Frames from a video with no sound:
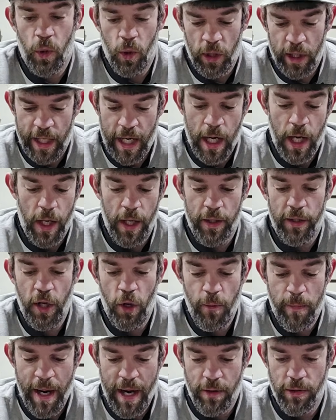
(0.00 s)
want to carry a
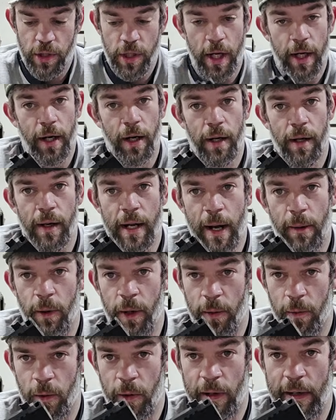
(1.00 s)
2-pound trigger, and I
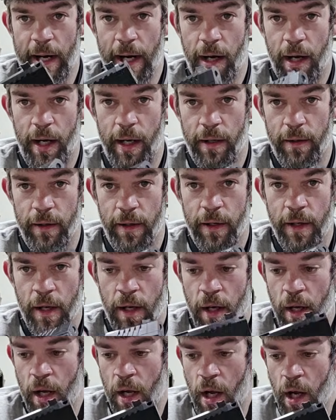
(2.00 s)
wouldn't want to carry a
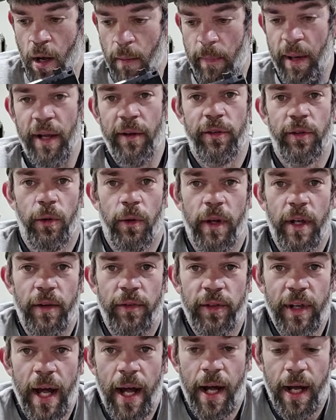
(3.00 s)
pistol
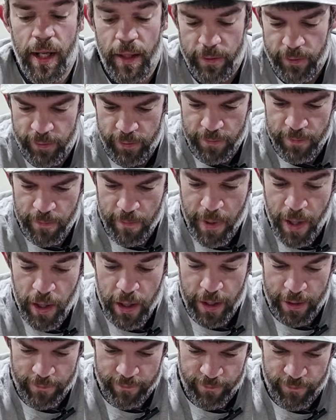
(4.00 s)
this size.
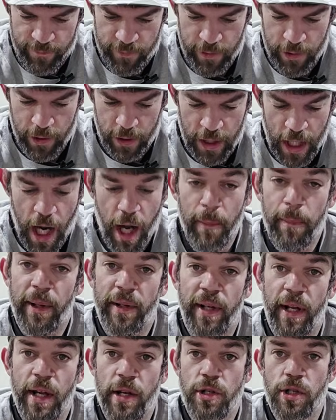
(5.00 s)
But for
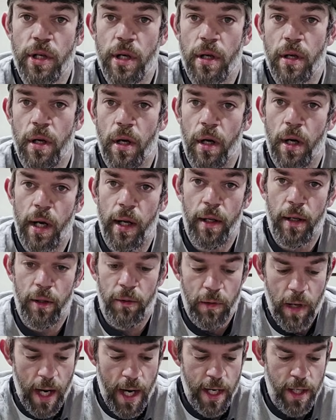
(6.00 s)
competition or a
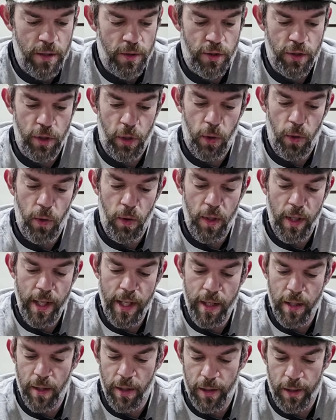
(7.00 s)
range
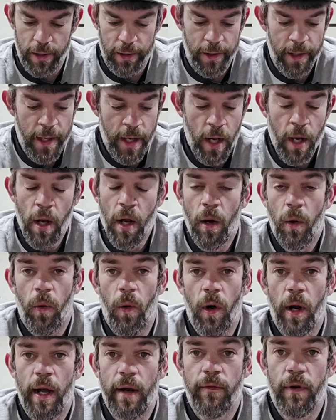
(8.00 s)
toy or
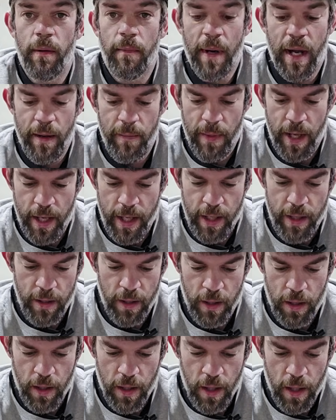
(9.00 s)
whatever it may
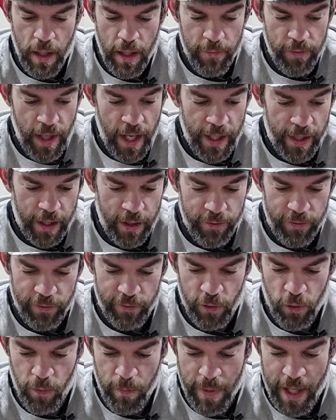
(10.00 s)
be, I think this
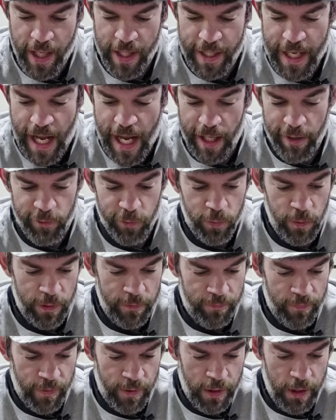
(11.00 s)
is going to be a nice
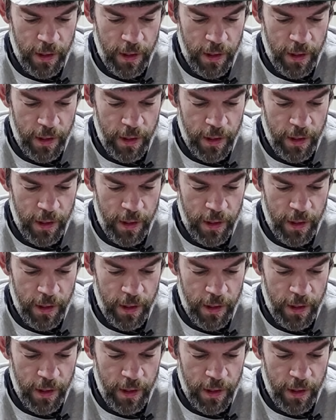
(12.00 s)
one.